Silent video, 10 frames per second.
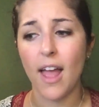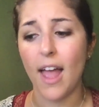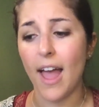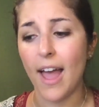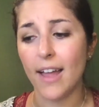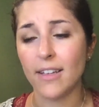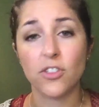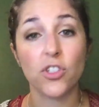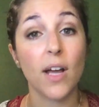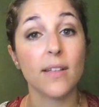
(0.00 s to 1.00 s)
And
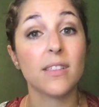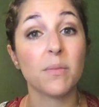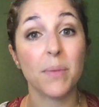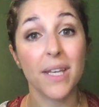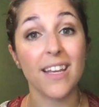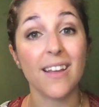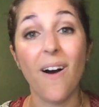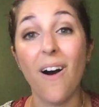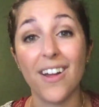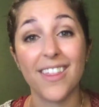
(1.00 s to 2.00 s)
just be
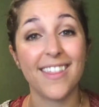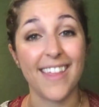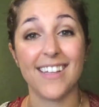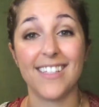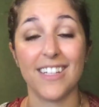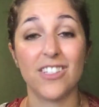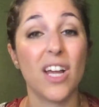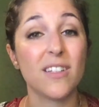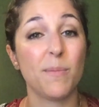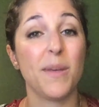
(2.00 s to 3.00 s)
authentic,
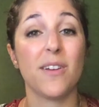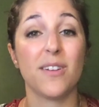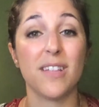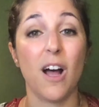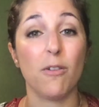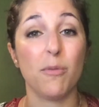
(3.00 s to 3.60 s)
just be yourself,